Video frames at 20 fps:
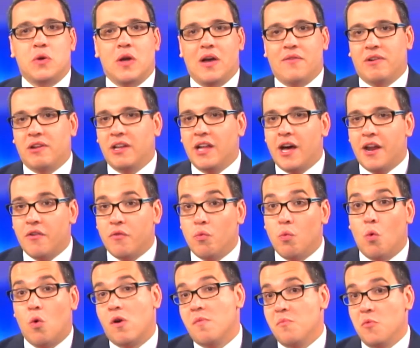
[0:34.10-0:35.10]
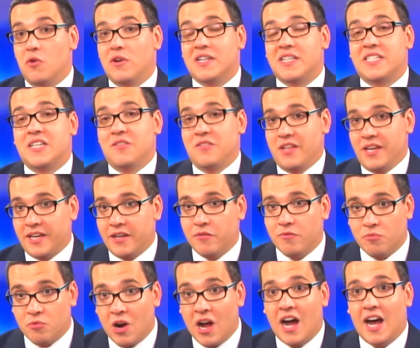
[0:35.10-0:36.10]
you have a lot of warm moisture that
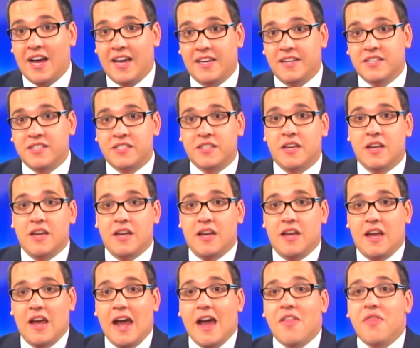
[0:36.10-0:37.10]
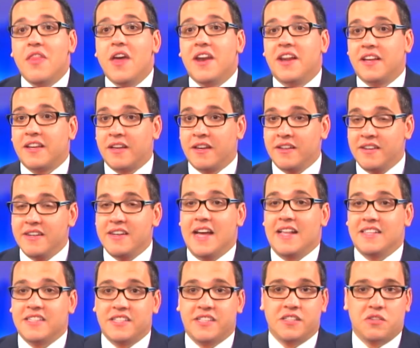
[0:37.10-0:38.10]
can rise and then it
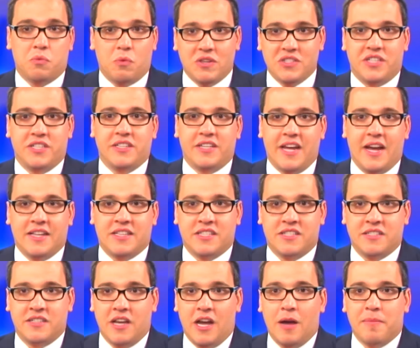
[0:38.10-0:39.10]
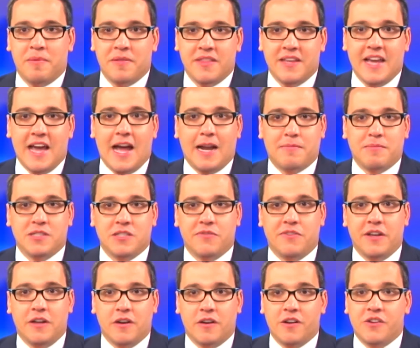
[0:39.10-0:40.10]
condenses once it gets up in the
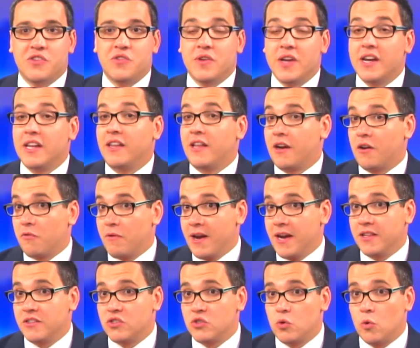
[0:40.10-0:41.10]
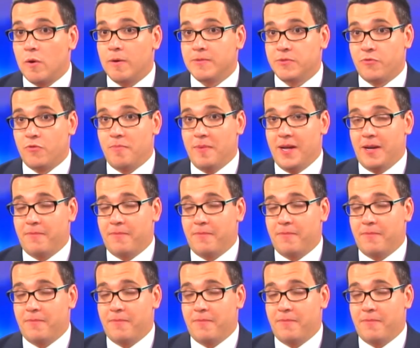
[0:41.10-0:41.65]
atmosphere and you get a lot of rain and storms from